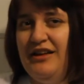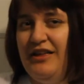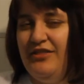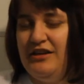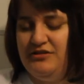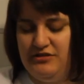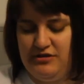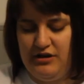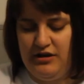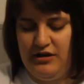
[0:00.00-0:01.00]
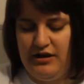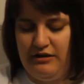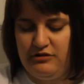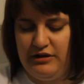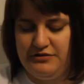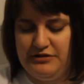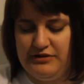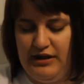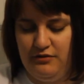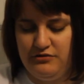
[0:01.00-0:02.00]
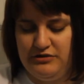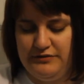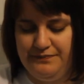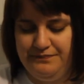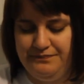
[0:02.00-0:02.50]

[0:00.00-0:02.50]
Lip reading: Unless outhouses count.